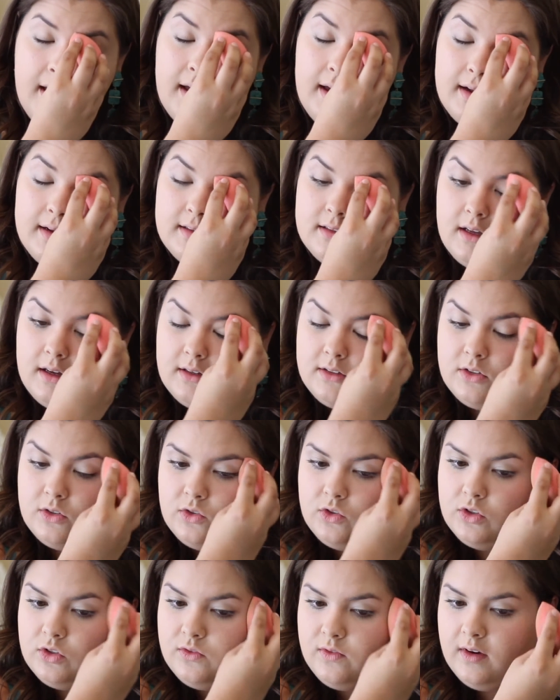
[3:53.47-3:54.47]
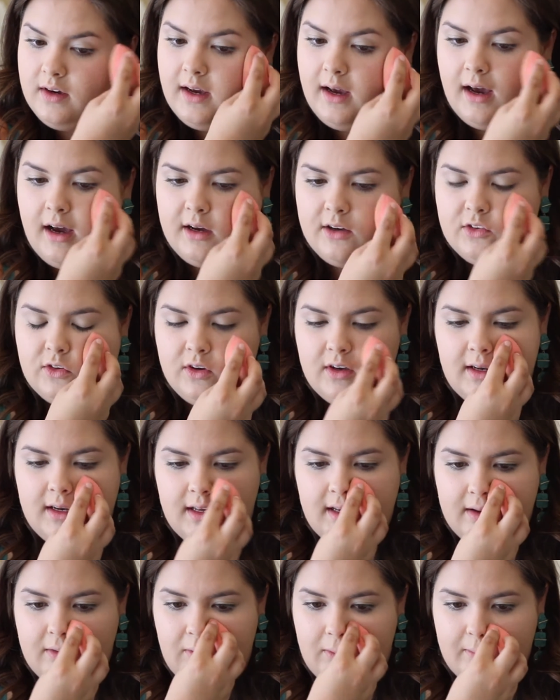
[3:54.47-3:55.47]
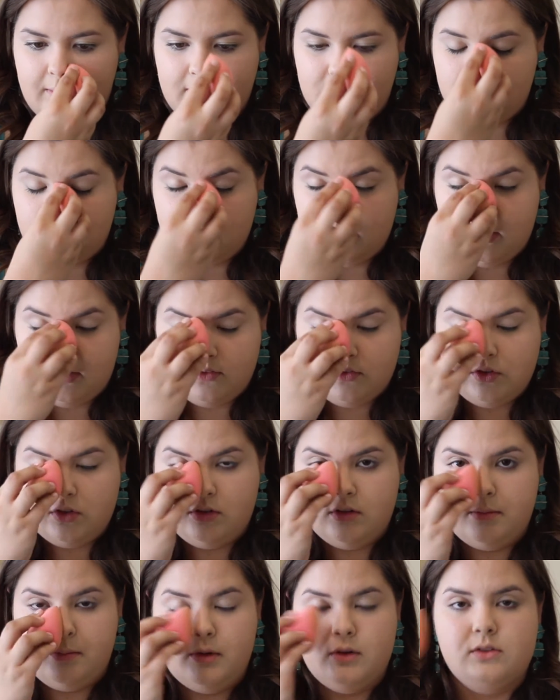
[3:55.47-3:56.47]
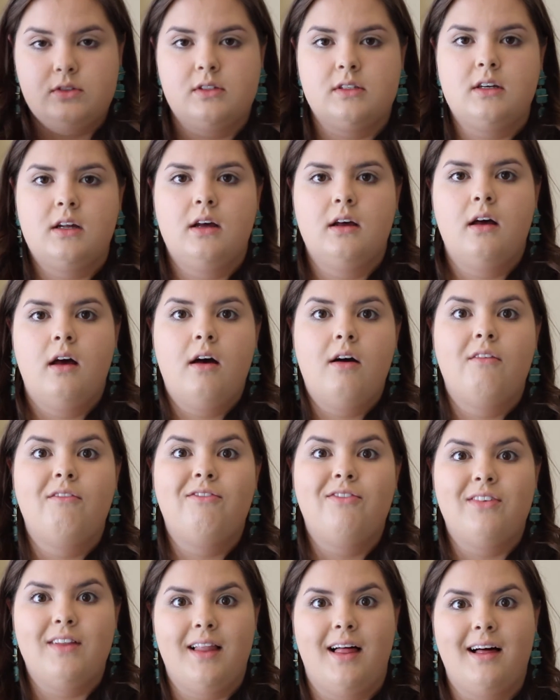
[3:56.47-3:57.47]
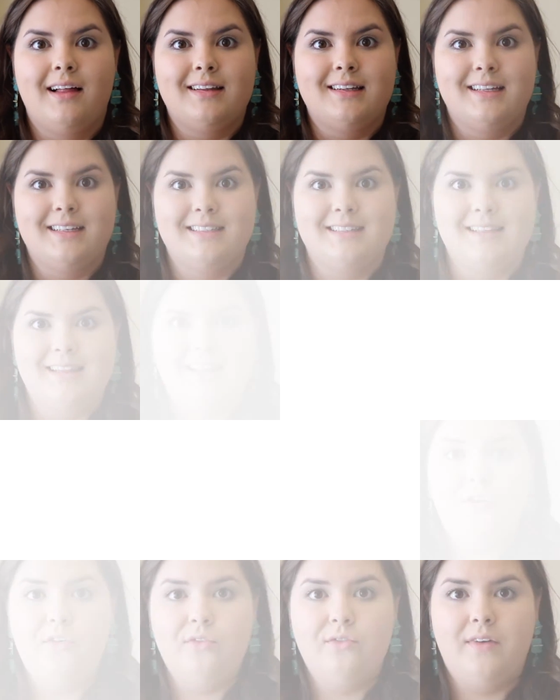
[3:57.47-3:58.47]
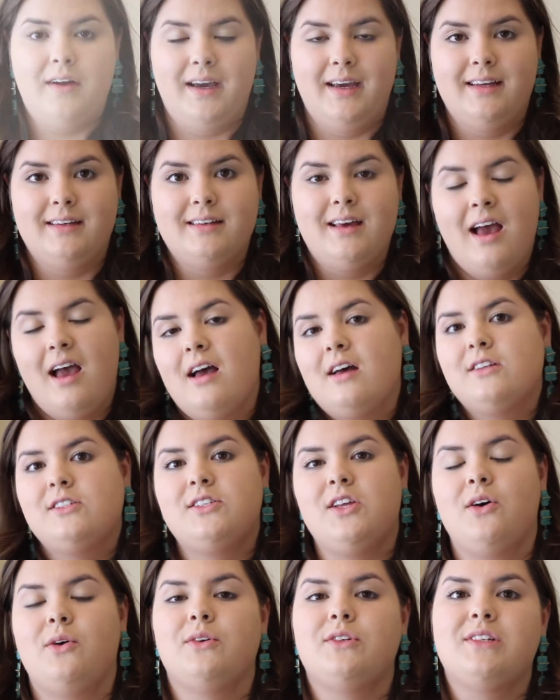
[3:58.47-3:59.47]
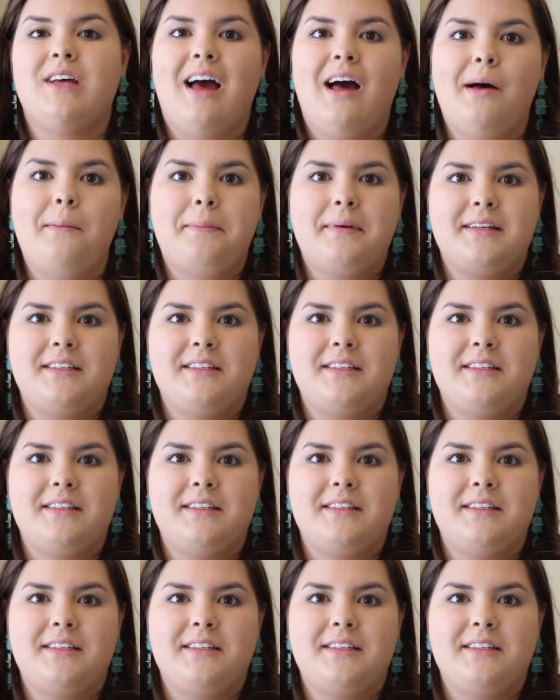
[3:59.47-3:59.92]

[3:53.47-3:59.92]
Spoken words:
And it's also just very hydrating and will make sure it gives you the most flawless look. Alright, so to help